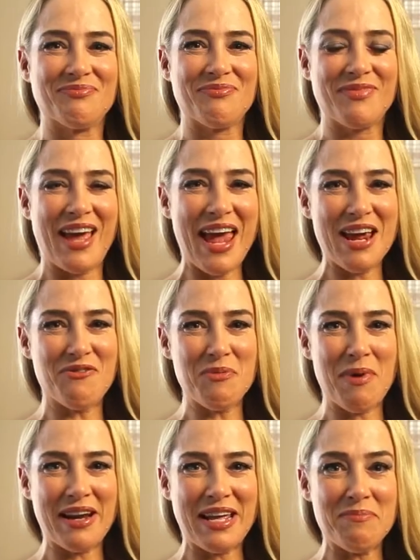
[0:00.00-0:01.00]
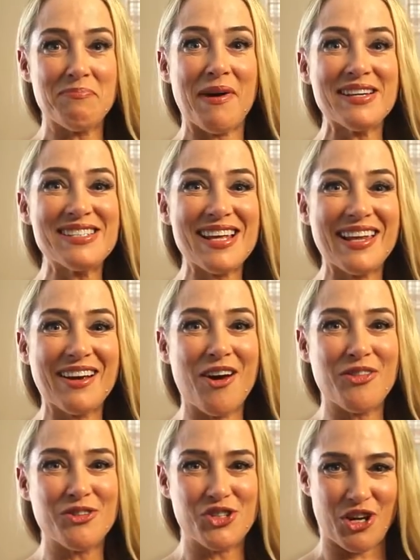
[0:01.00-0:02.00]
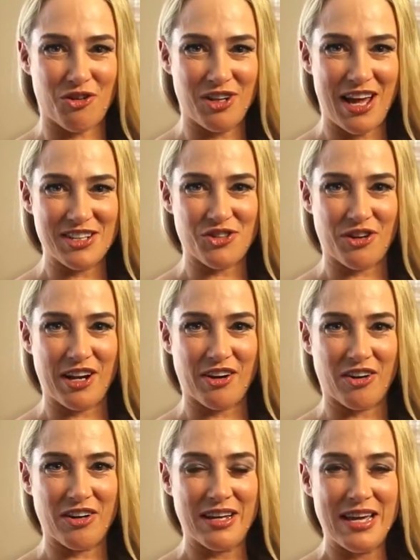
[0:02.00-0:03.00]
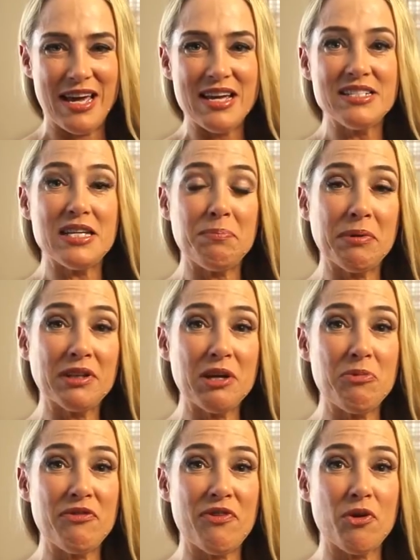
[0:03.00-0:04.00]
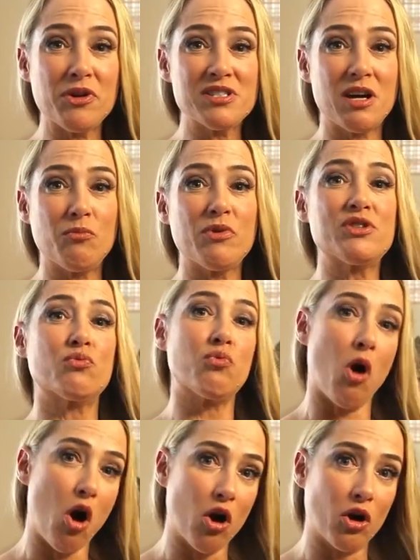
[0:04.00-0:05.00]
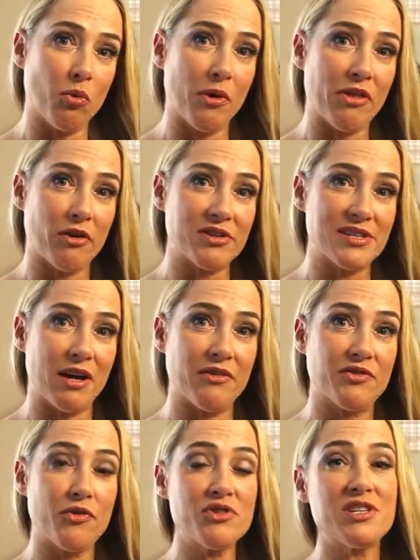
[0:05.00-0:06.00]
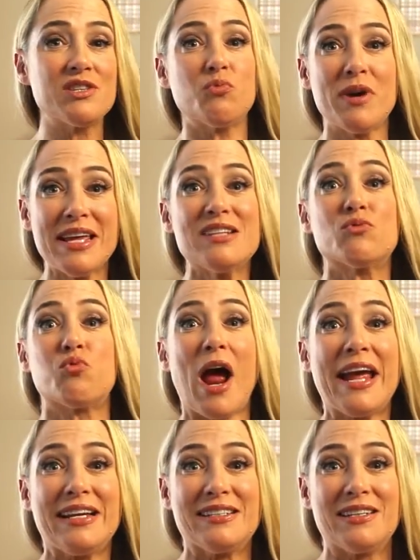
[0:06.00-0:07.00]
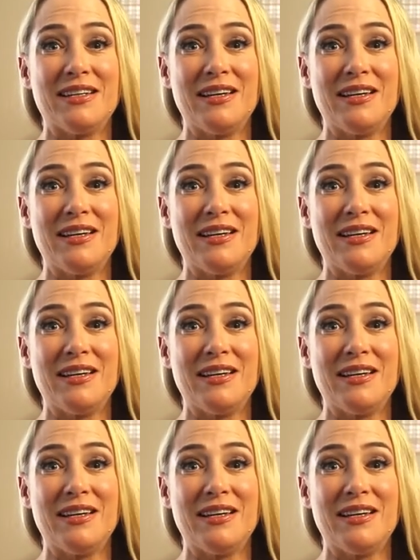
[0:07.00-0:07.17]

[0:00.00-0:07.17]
Hey everybody, best-selling author Cheryl Hunter here. Typically we focus on what's wrong with ourselves versus what is right.